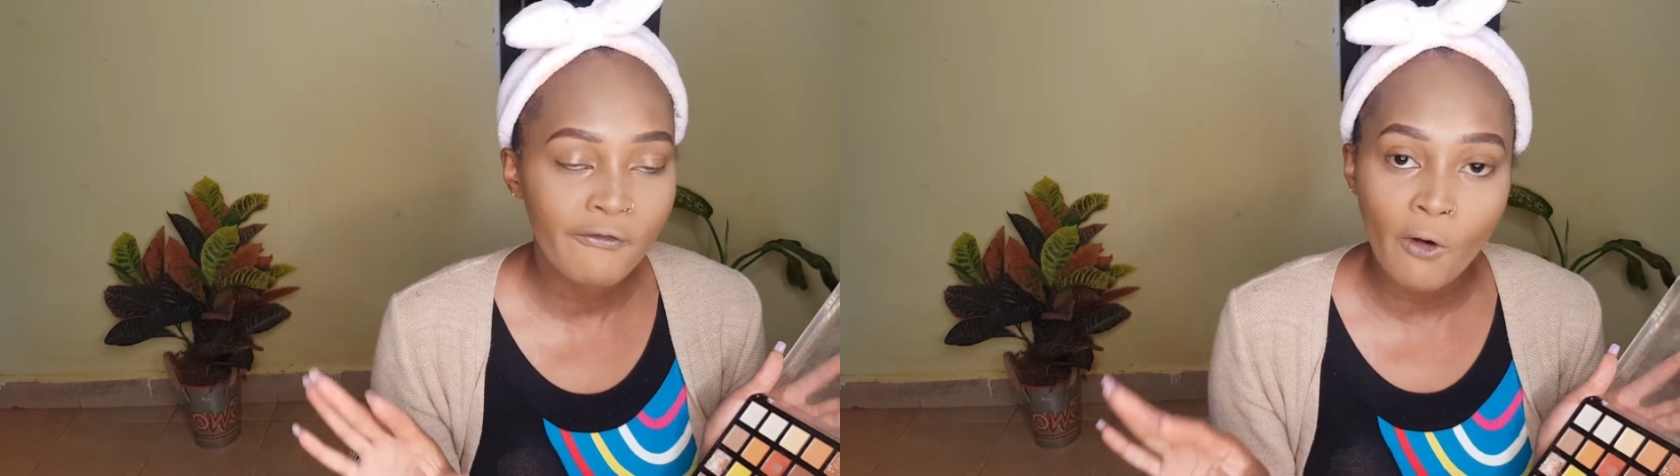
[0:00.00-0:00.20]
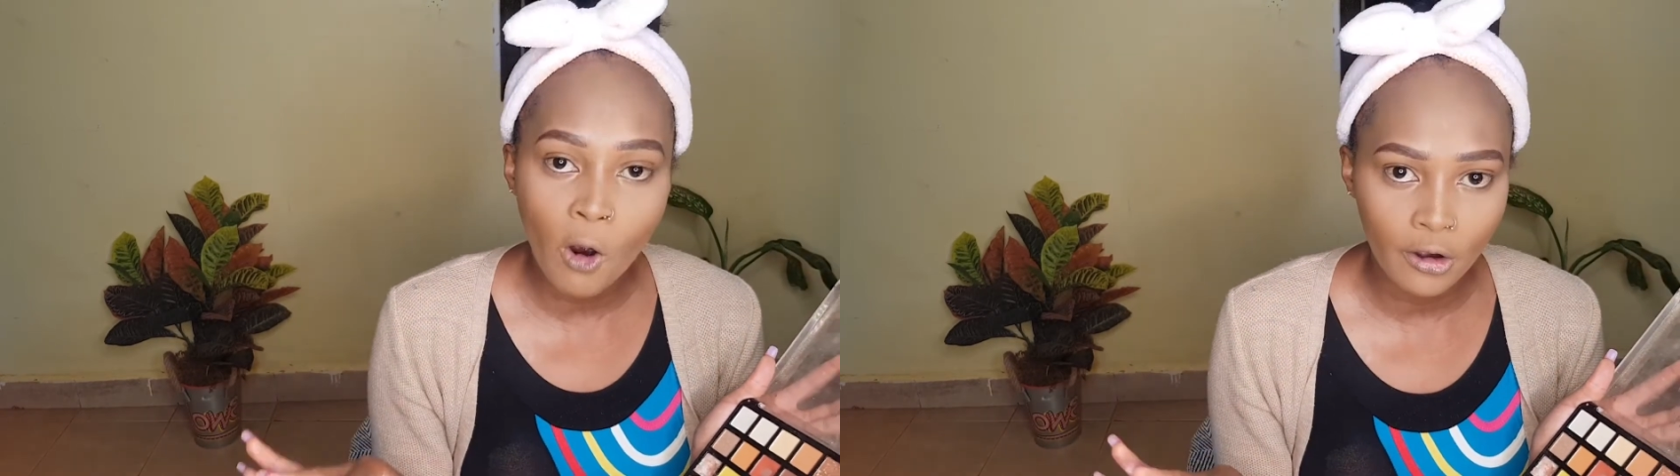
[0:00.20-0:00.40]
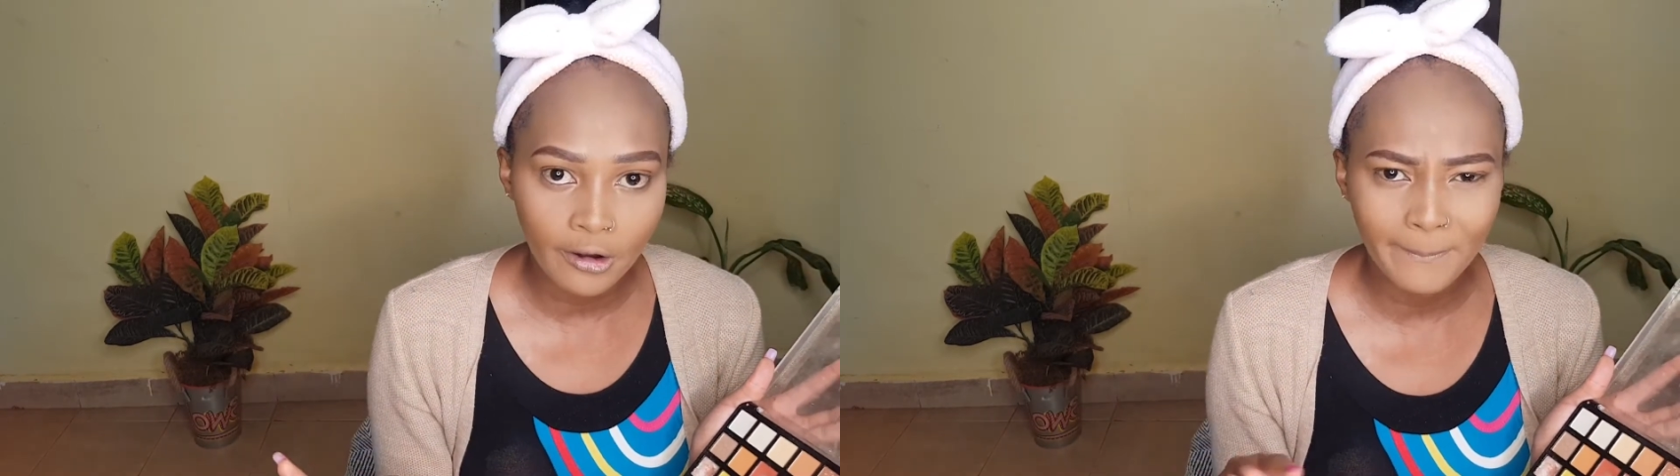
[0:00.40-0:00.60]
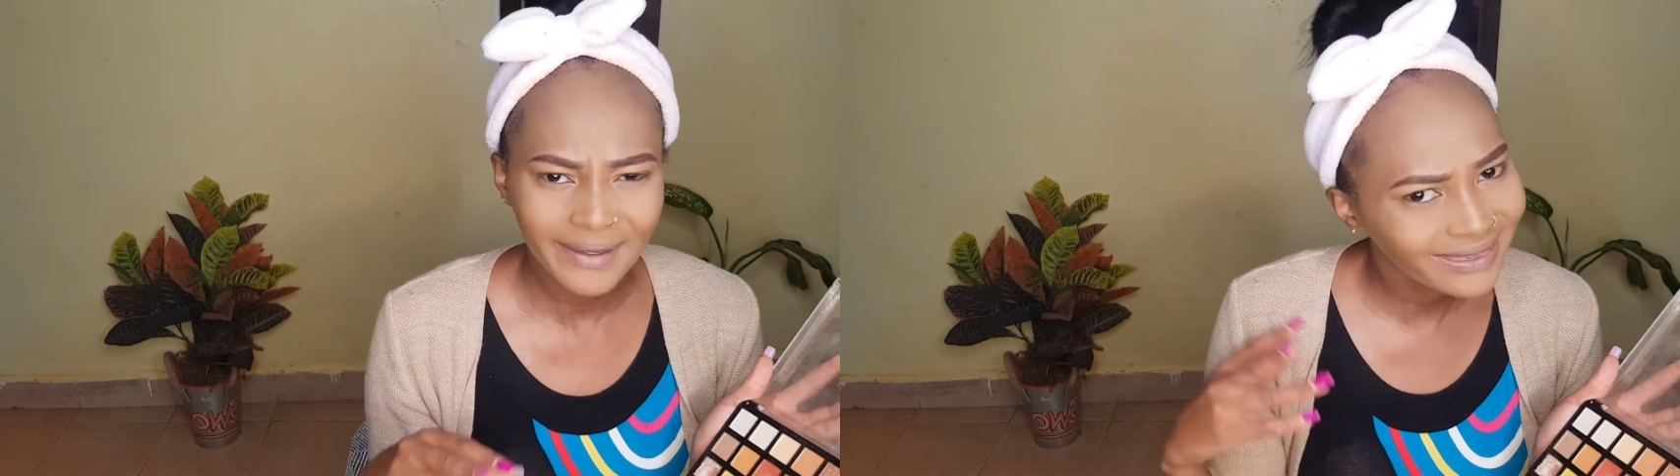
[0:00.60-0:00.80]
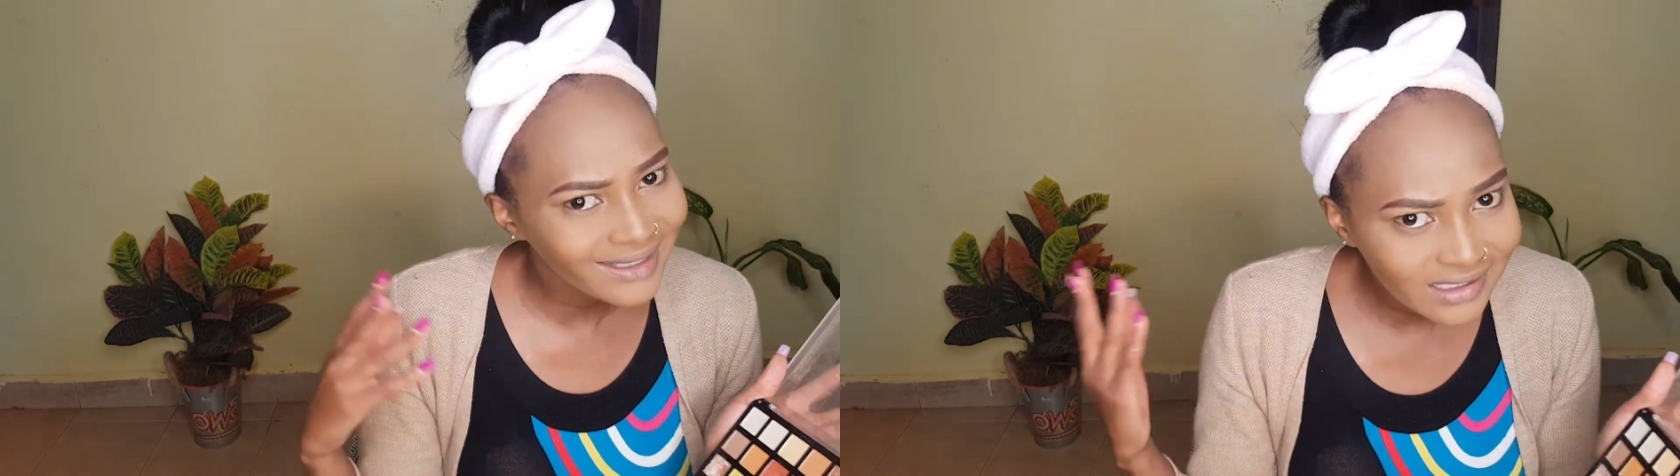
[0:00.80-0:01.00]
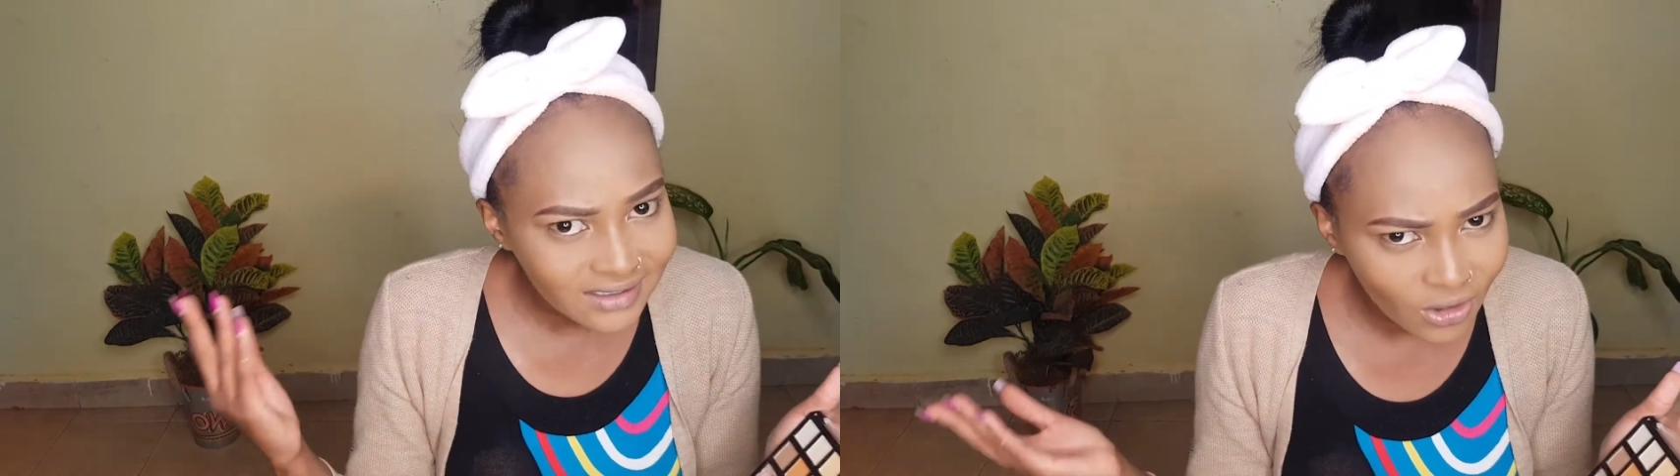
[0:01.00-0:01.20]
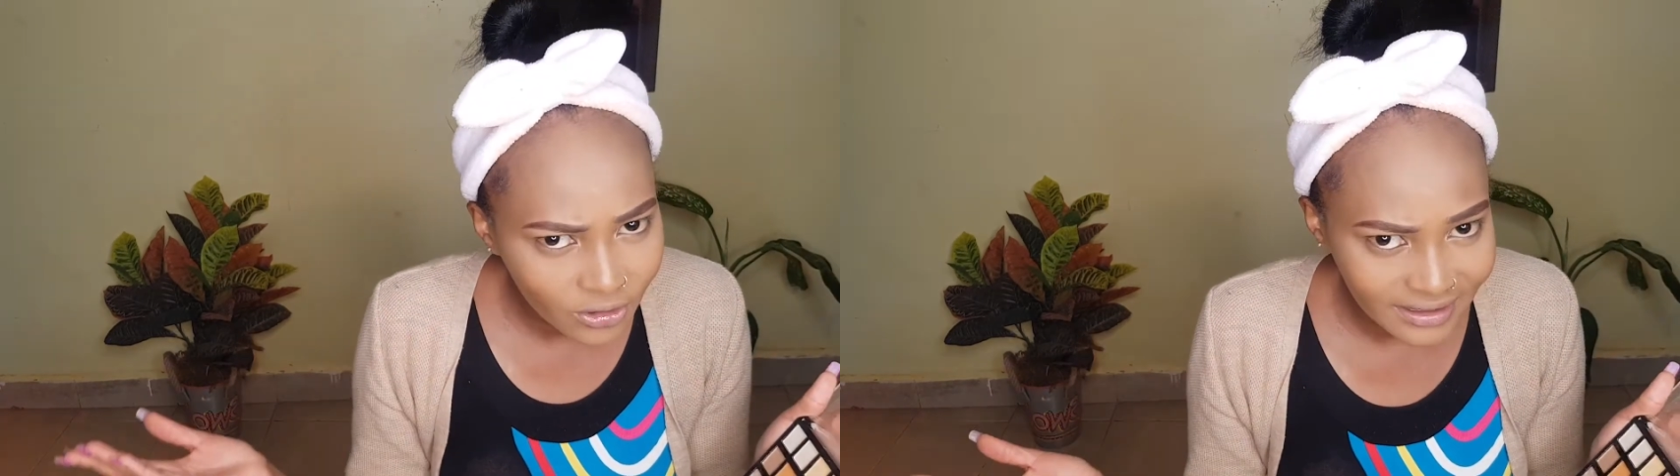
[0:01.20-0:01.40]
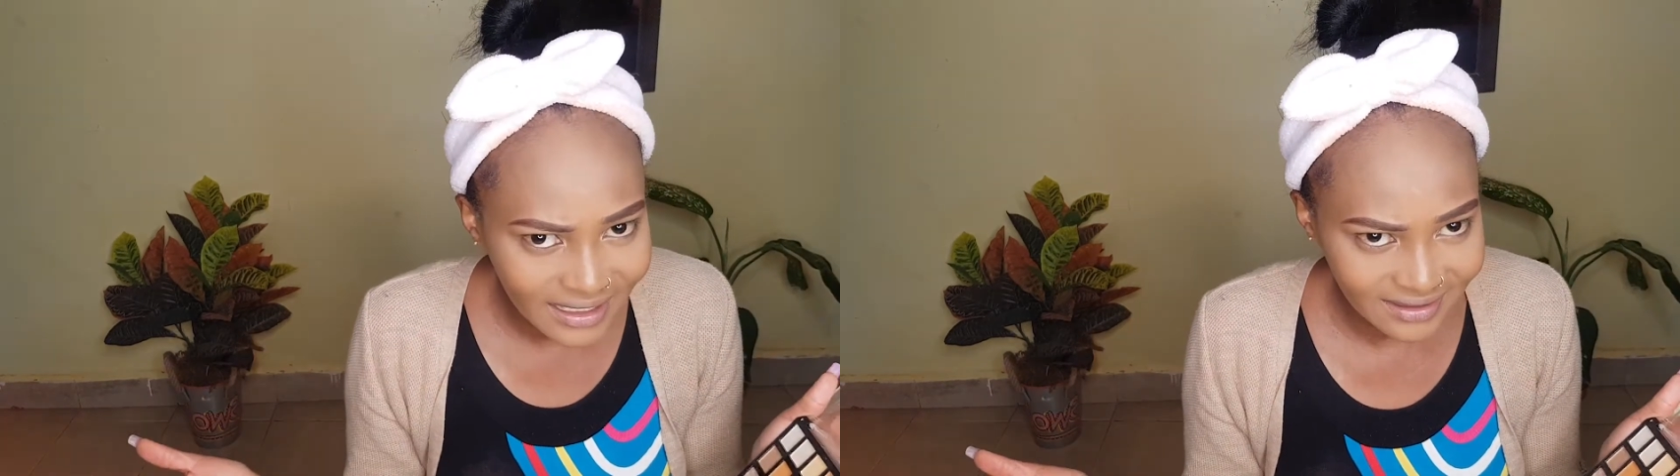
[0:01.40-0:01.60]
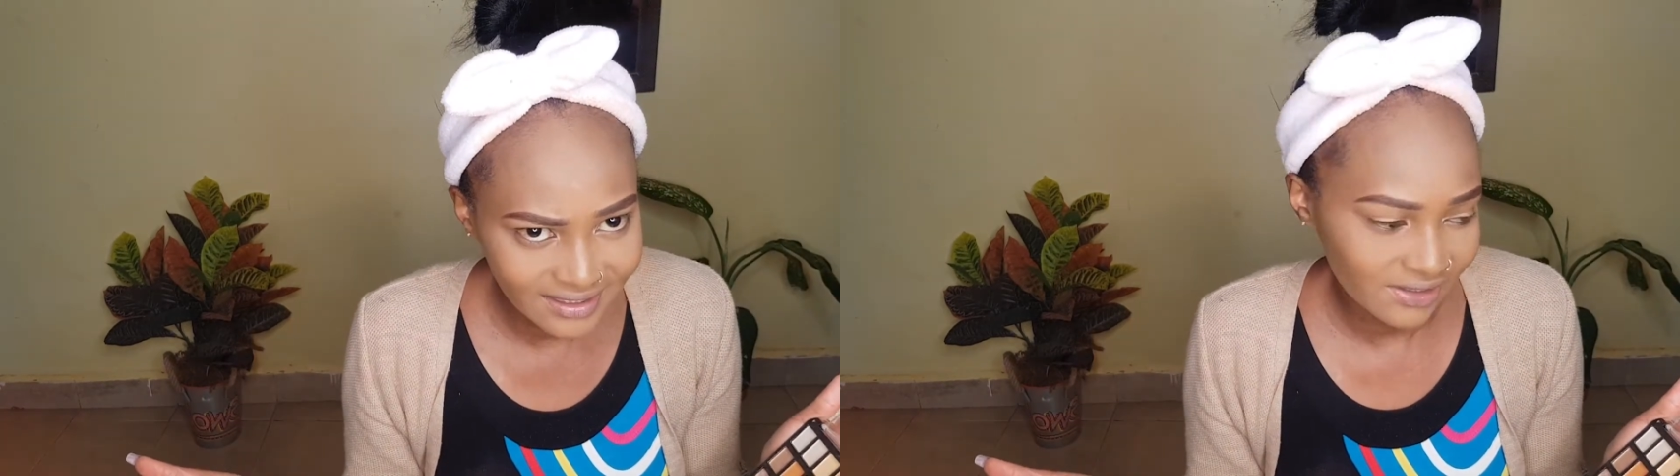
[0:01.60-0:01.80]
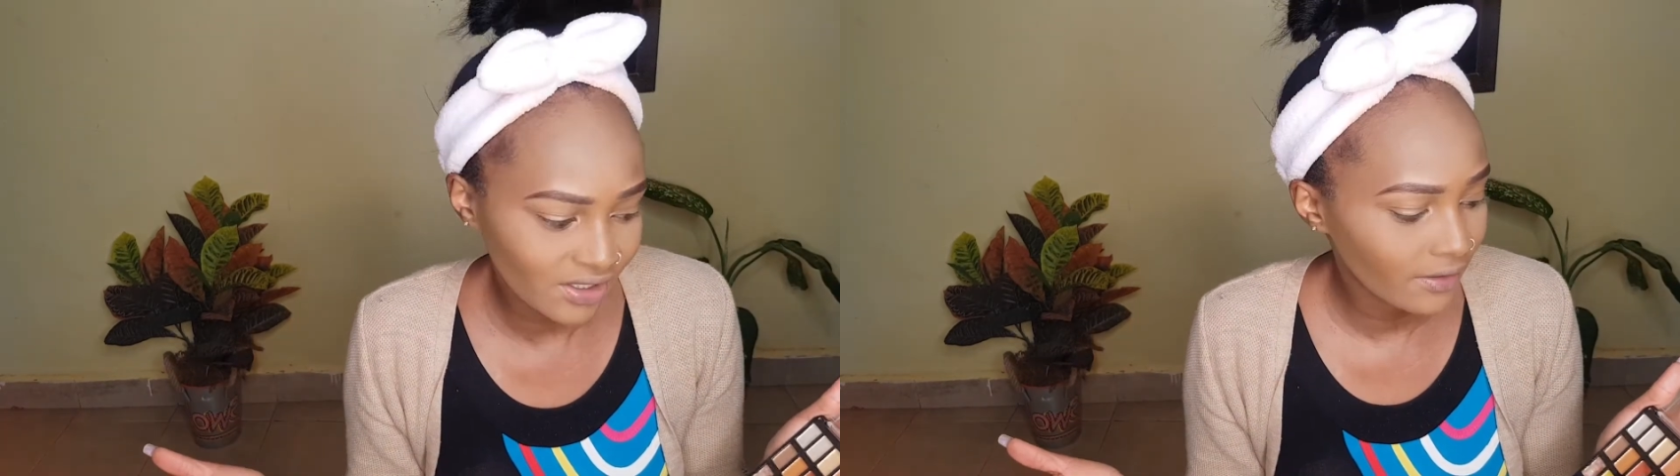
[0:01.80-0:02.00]
for, but this is not
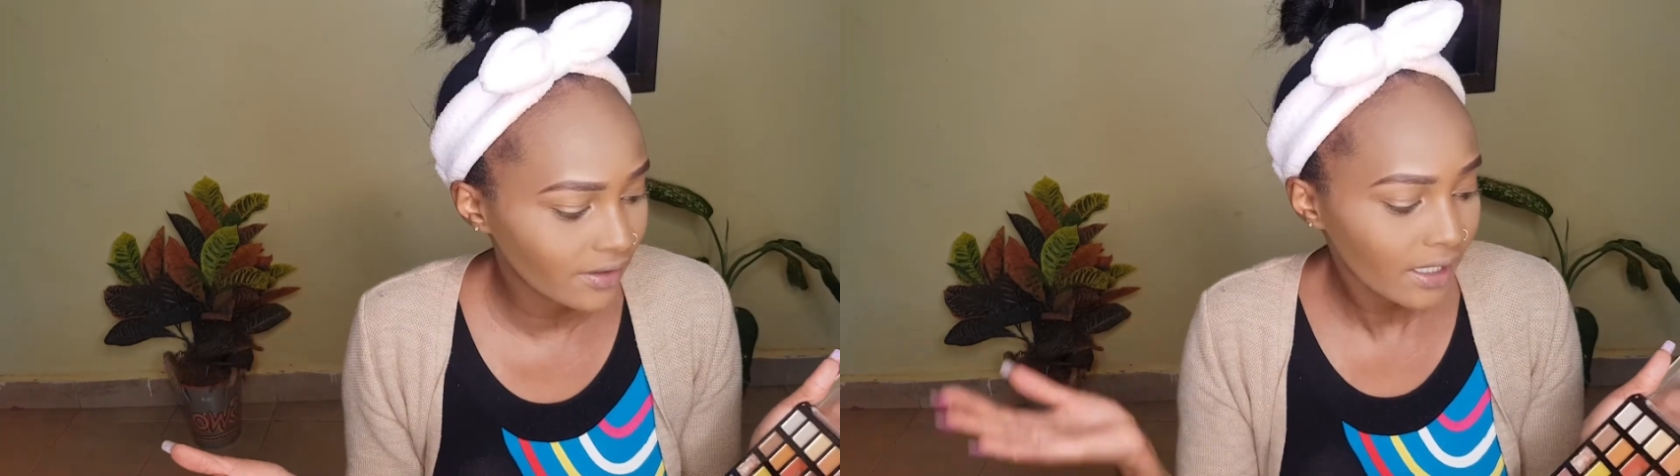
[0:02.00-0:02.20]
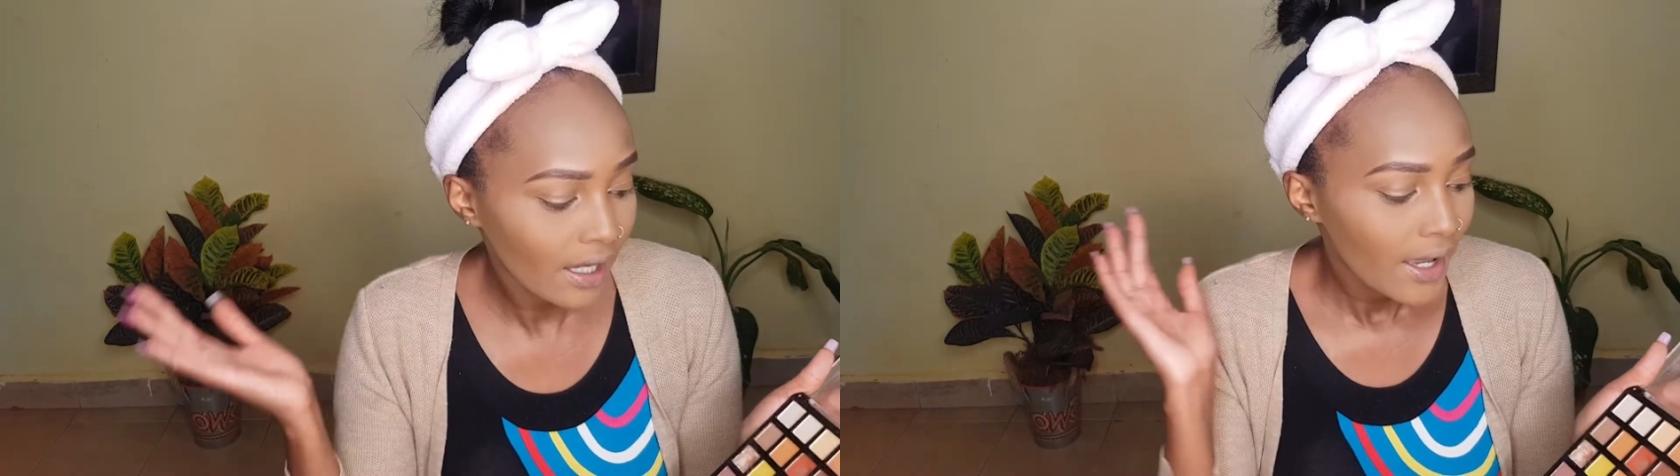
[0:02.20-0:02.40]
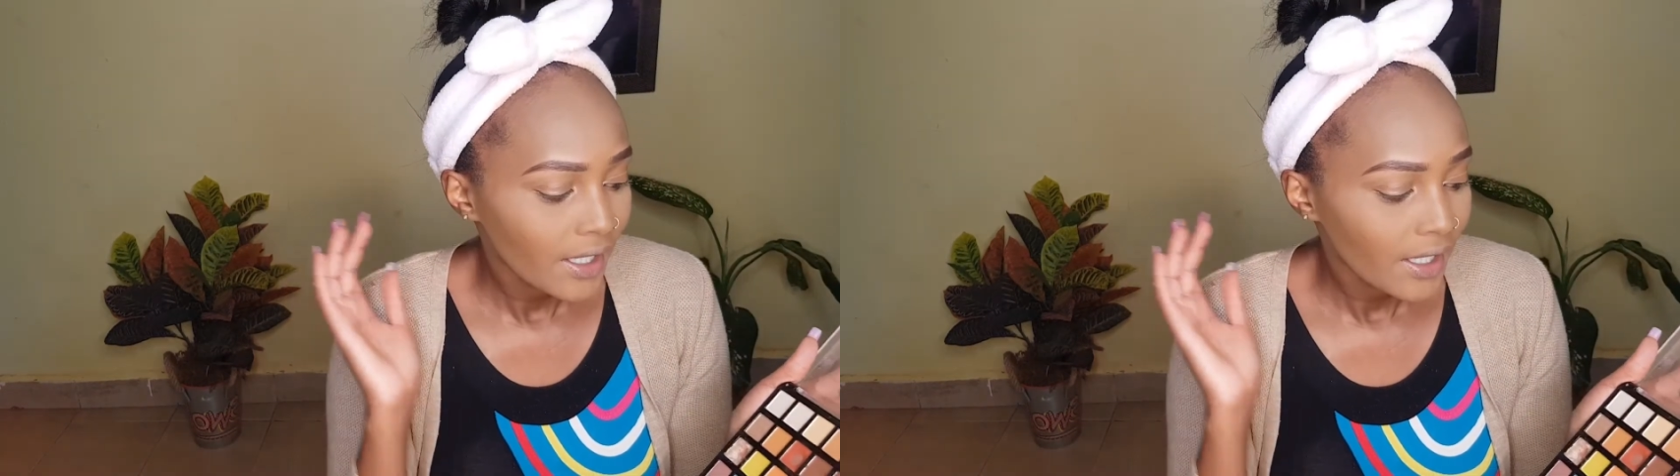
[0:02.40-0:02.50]
necessary,